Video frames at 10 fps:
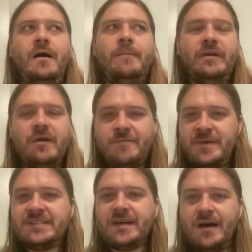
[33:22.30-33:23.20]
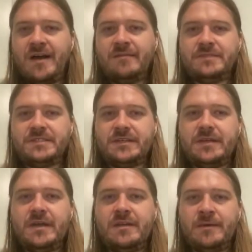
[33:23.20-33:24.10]
there have been times
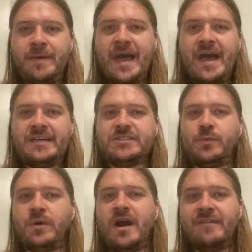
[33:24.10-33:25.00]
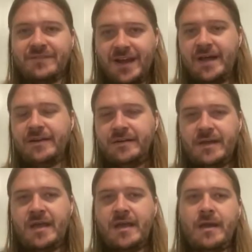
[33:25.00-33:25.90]
in the past where I've gotten
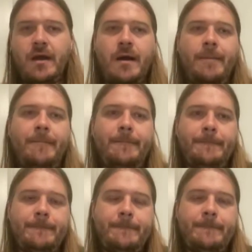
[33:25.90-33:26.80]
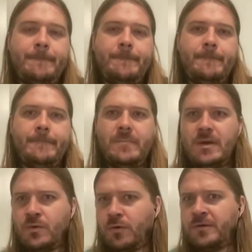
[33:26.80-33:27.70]
a
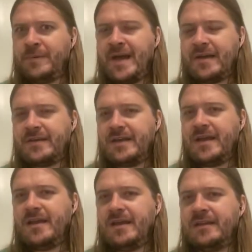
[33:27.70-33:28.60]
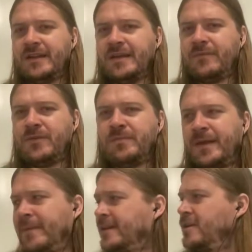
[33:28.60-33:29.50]
quarterback and like with
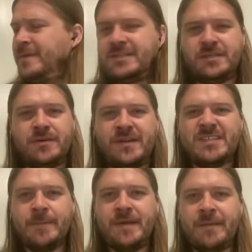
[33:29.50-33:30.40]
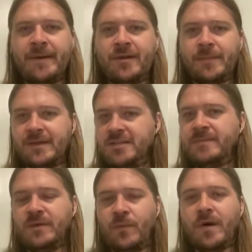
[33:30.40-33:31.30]
like my QB2 ends up being better than my
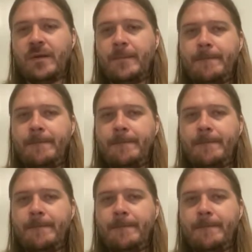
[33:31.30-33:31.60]
QB1.